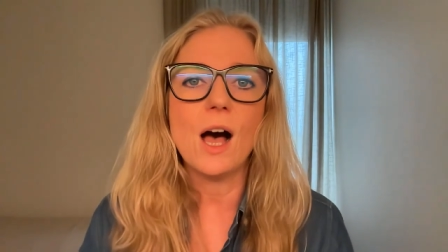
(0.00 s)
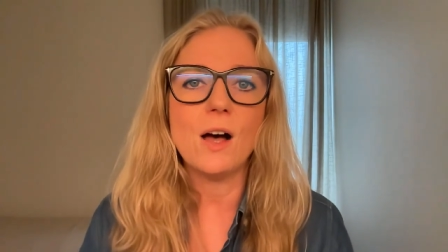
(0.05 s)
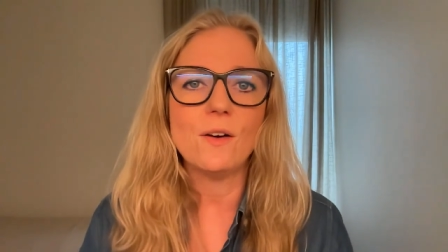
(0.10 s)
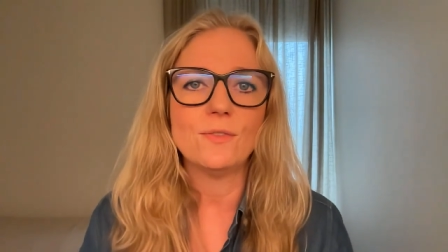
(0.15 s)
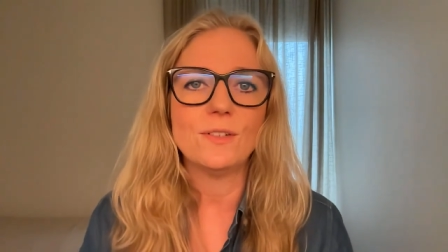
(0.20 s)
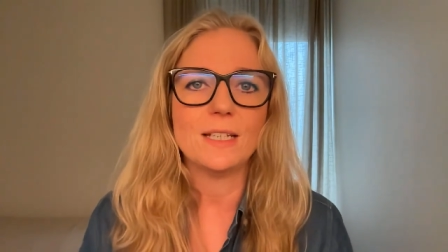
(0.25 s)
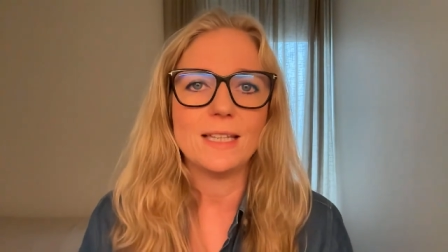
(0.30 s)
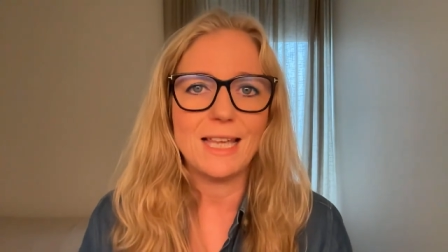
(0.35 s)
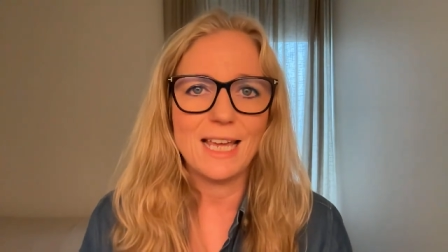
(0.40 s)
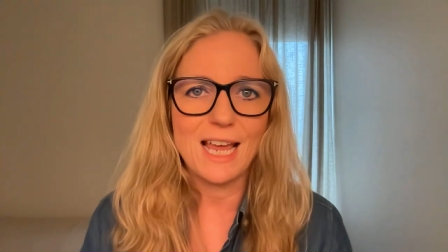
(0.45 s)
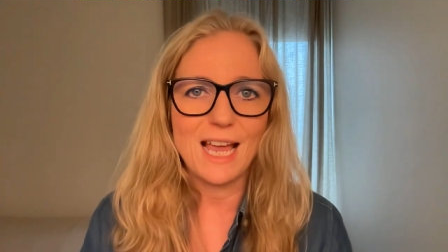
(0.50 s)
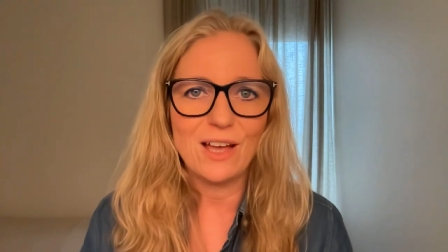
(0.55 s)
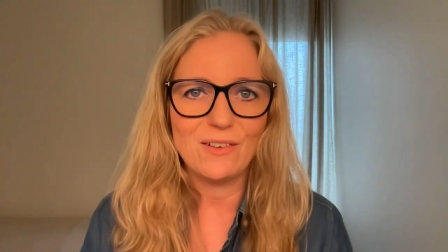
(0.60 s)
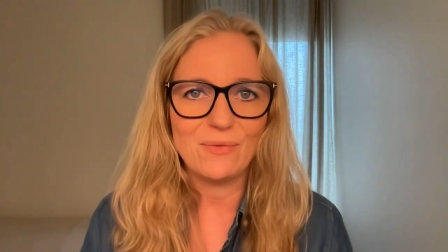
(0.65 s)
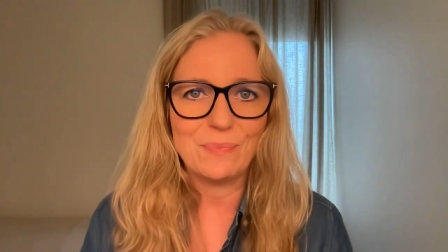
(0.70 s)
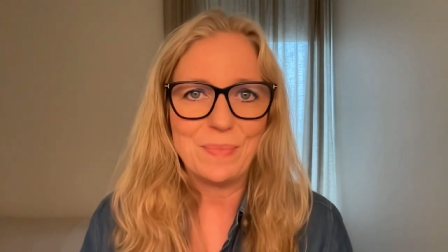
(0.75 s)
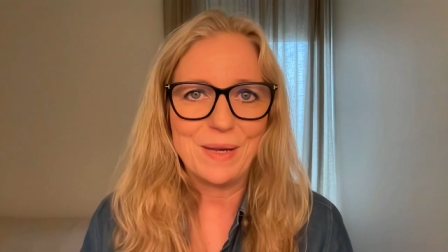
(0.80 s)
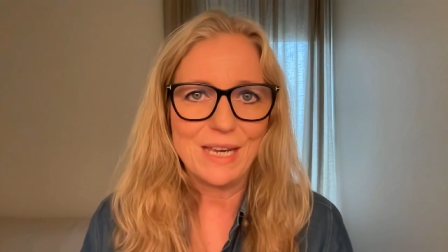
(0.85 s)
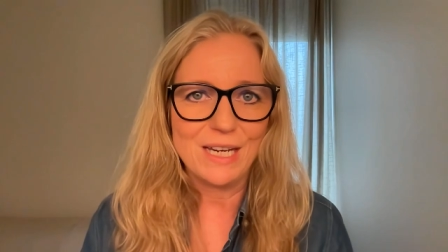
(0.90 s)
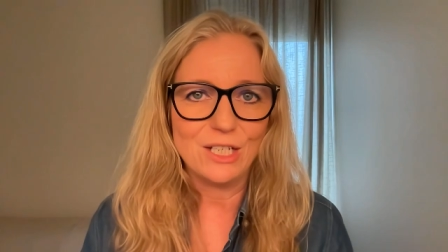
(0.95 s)
after they
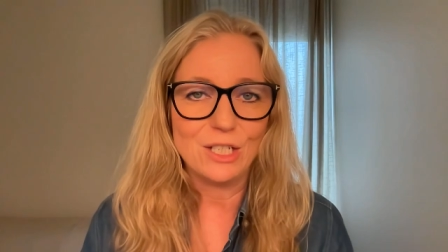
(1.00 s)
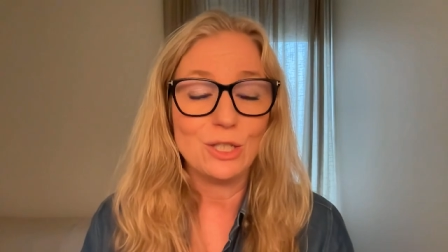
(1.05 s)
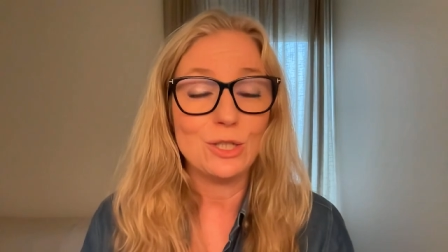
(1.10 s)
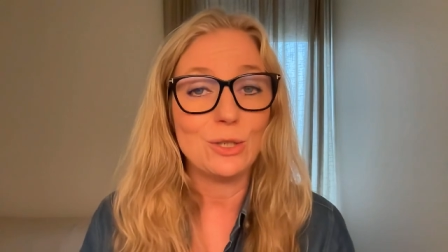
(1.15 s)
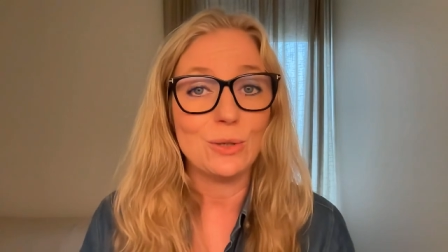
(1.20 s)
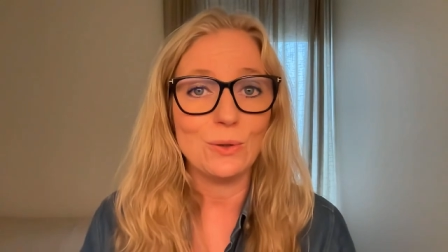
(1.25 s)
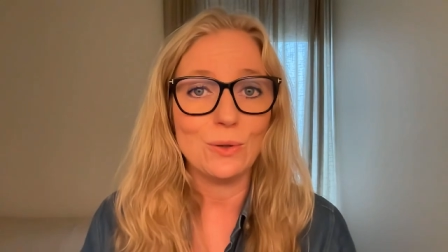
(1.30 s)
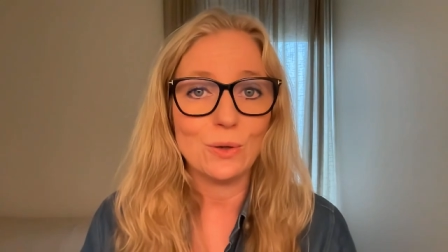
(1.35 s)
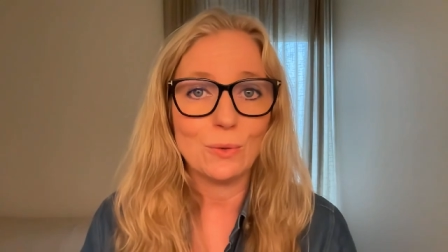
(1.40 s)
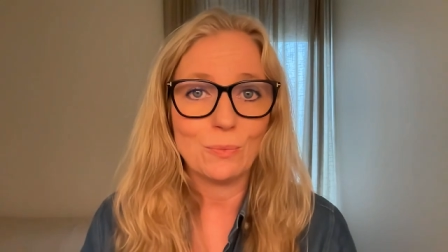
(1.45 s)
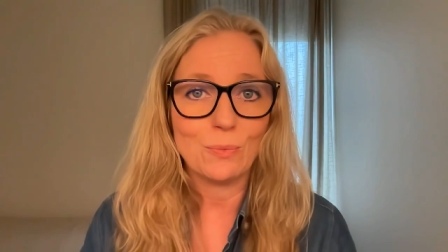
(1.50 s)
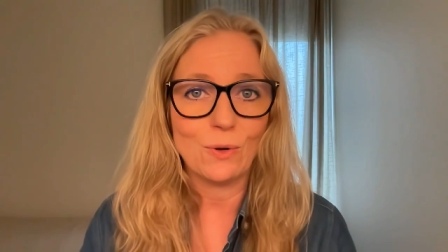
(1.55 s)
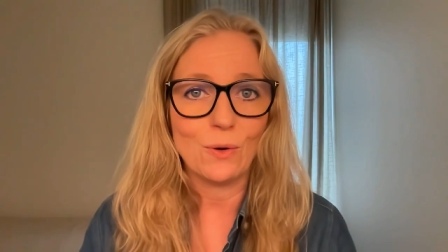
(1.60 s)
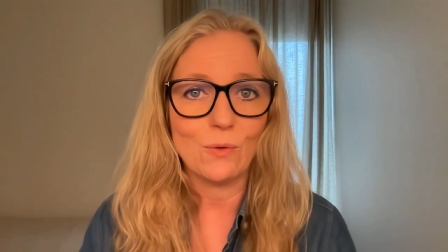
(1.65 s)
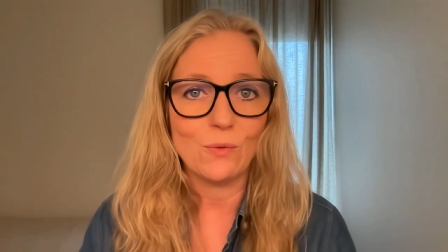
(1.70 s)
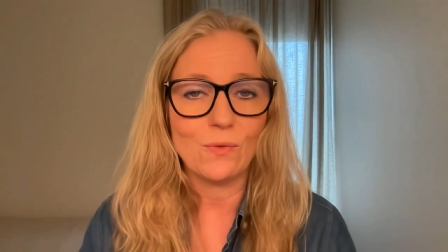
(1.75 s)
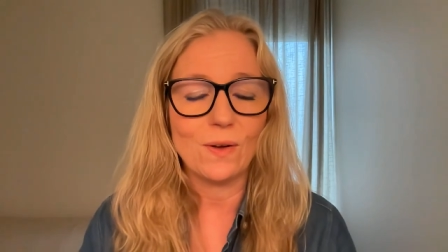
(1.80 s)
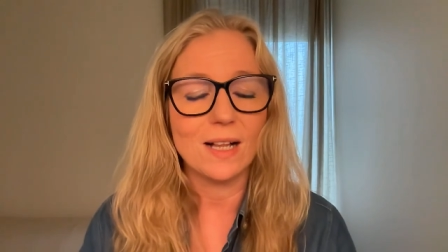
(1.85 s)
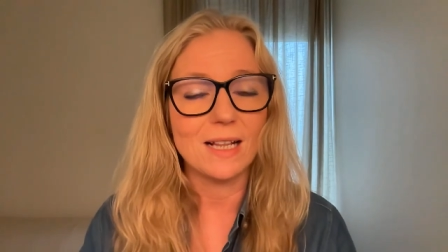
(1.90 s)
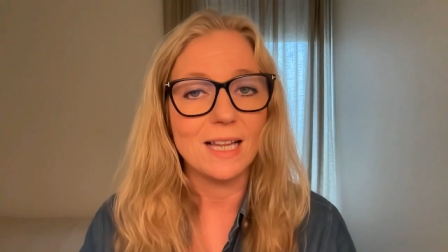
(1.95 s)
have been to your
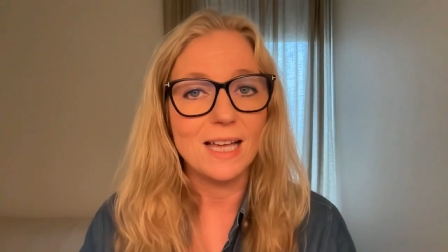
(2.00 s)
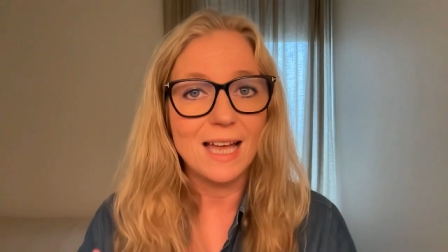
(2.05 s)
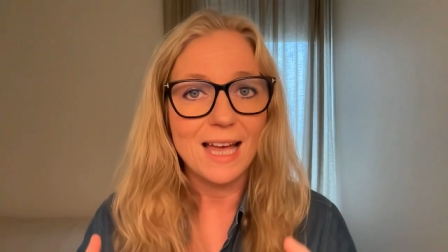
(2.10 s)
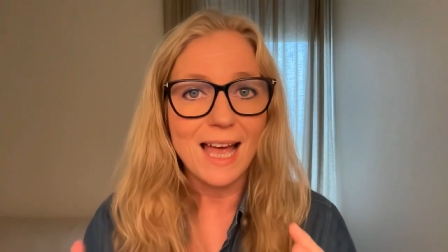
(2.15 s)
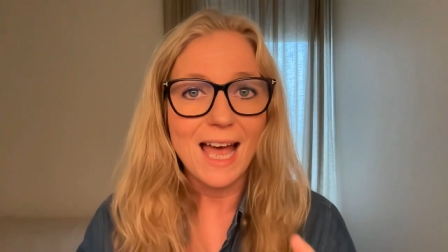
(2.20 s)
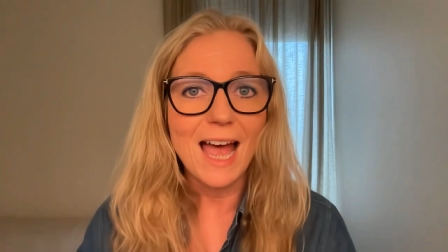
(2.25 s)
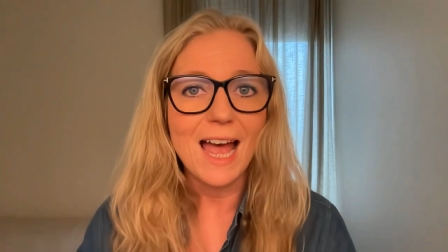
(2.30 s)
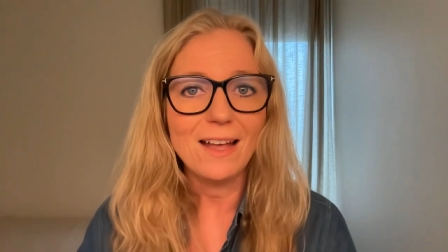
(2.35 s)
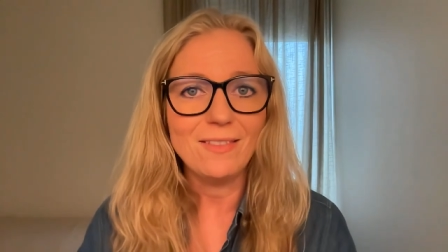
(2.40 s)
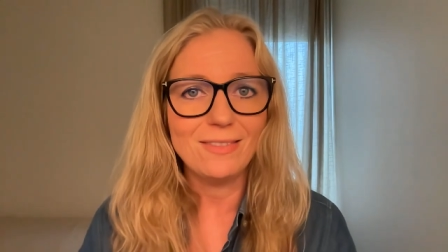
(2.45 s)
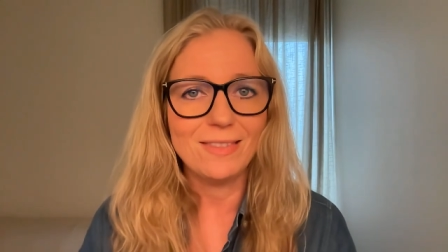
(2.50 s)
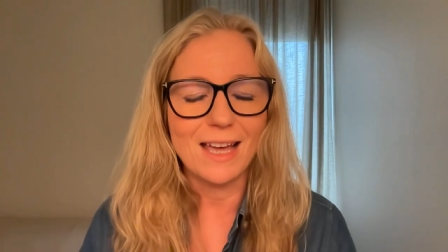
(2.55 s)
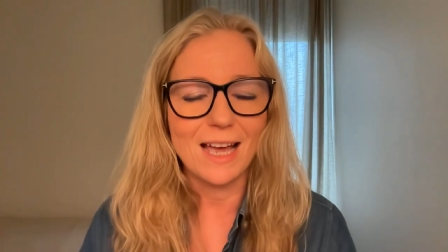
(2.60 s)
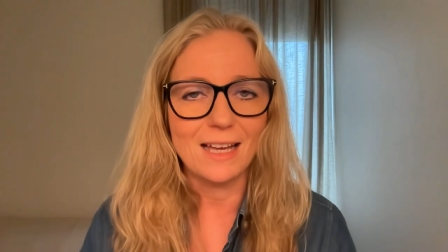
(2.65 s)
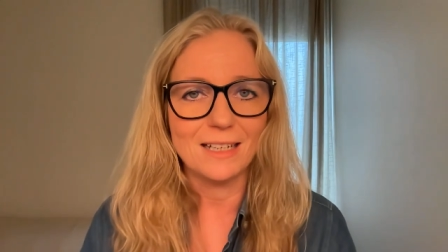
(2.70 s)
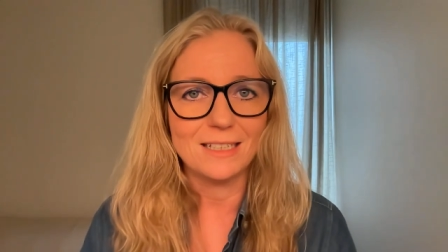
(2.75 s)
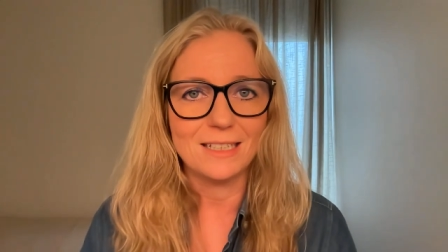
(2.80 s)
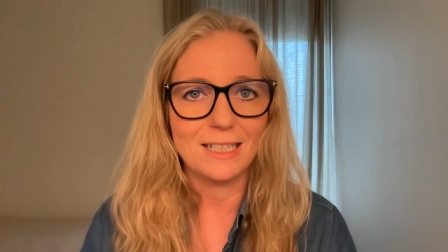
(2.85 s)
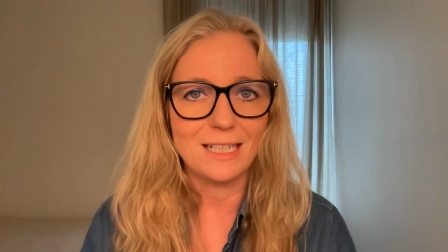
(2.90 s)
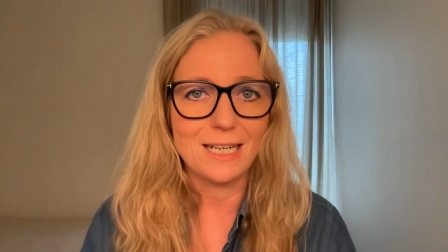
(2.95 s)
profile? Add
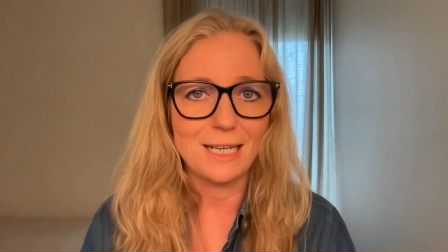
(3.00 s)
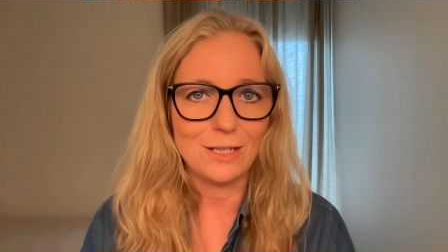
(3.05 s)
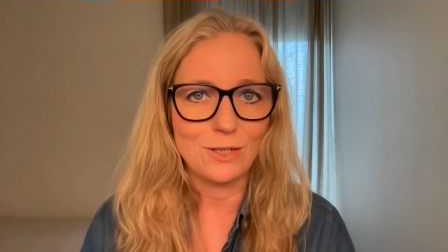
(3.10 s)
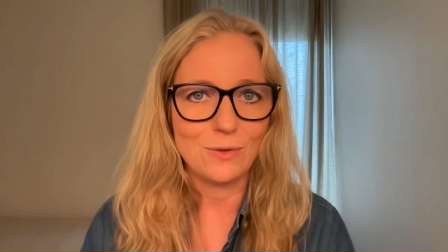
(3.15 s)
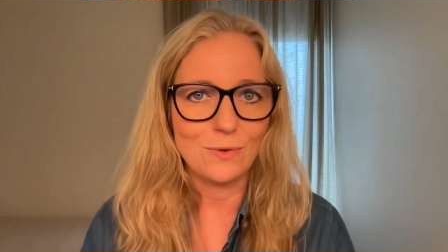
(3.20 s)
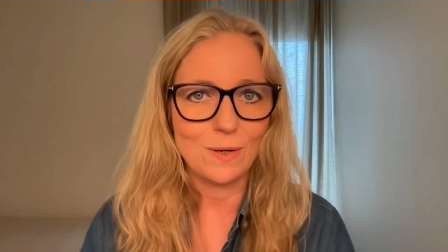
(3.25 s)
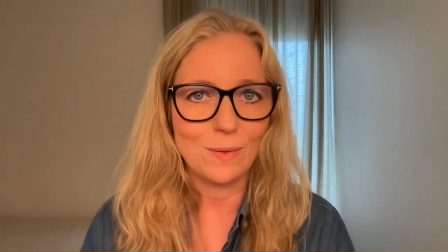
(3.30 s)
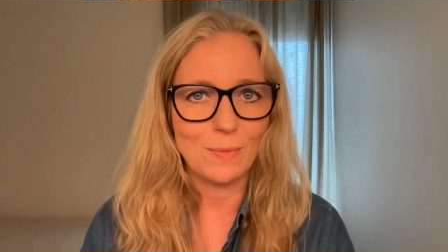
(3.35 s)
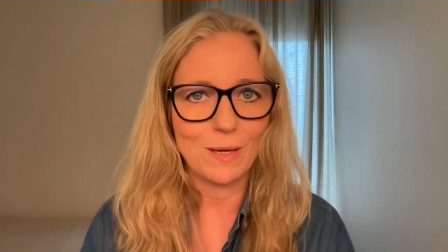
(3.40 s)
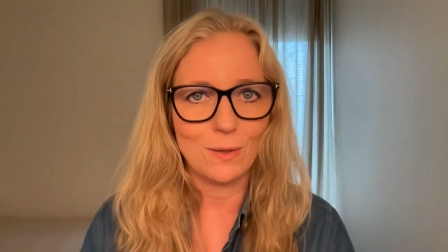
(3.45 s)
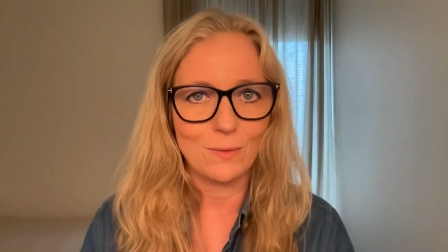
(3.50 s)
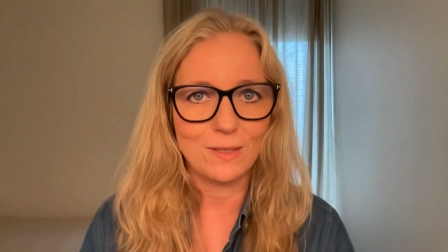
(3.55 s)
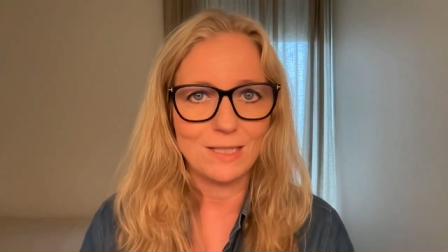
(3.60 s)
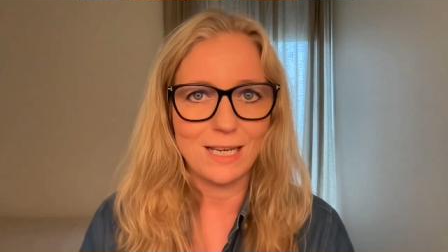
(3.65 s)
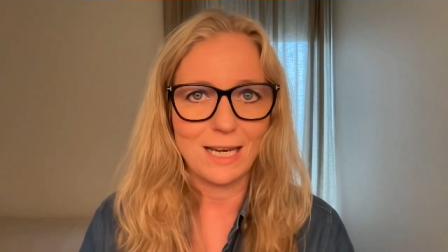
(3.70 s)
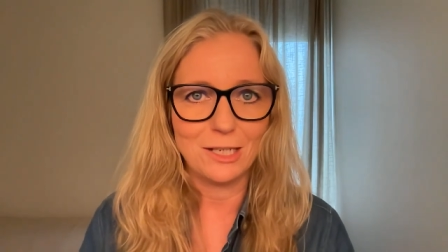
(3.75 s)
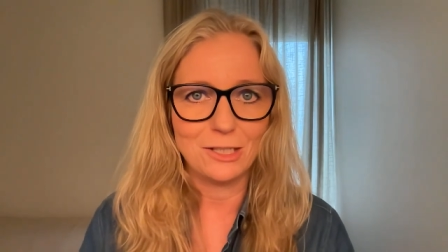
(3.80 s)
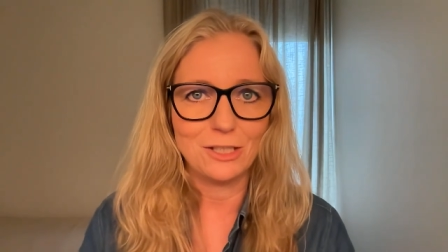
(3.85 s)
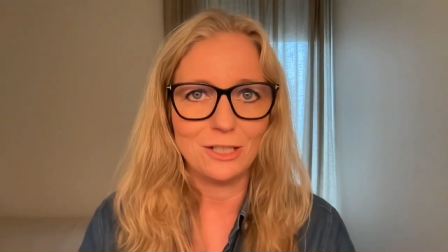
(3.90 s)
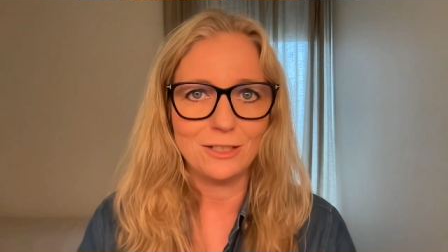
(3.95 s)
that in your about
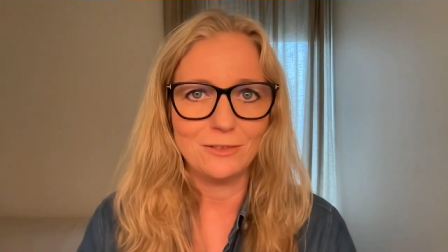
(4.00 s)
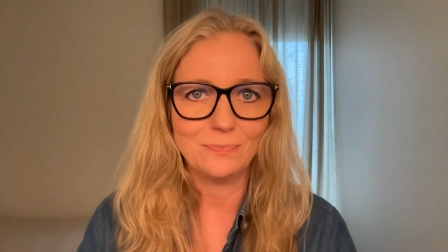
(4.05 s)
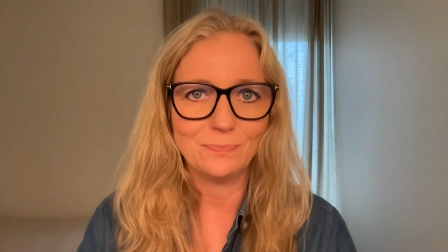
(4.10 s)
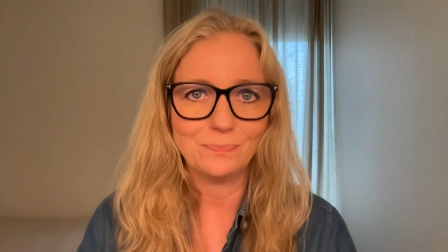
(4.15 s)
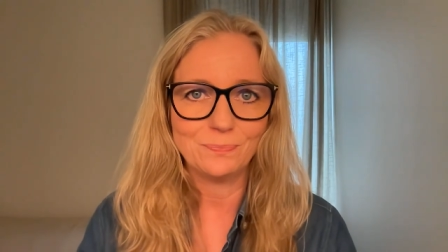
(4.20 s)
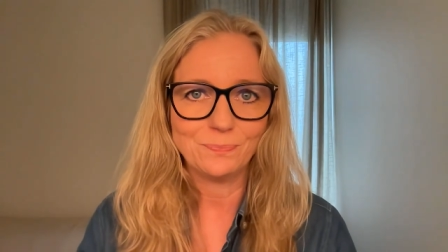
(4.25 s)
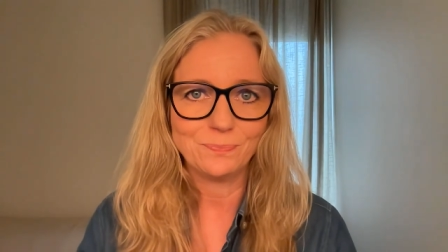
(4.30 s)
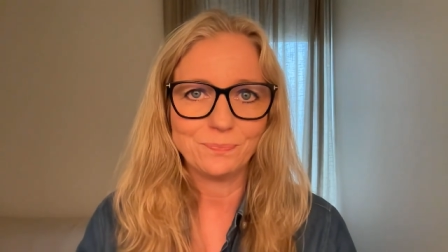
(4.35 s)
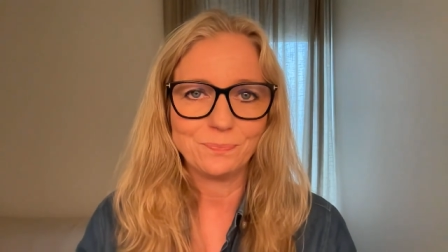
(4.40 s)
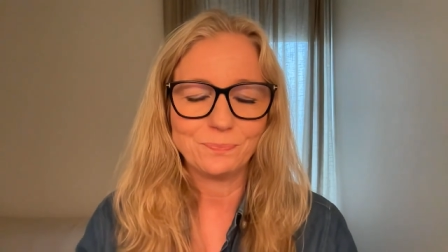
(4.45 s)
section.